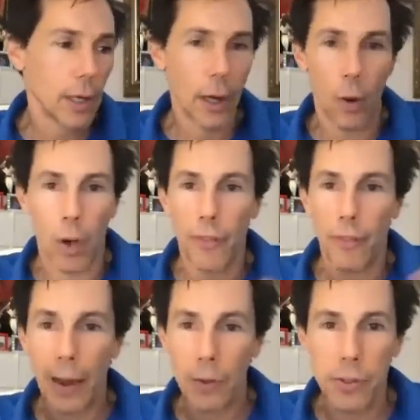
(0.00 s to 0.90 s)
you know a
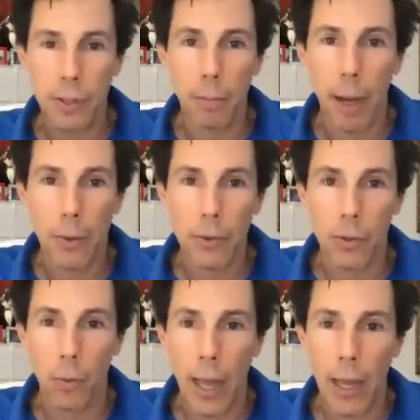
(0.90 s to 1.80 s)
thousand
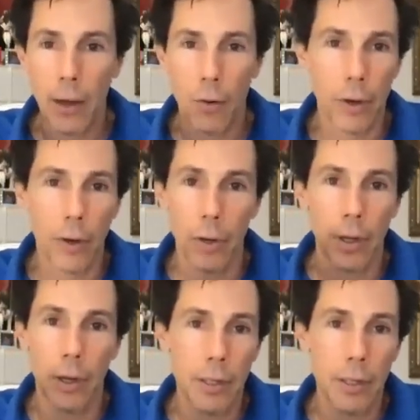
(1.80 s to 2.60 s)
miles away or you're in,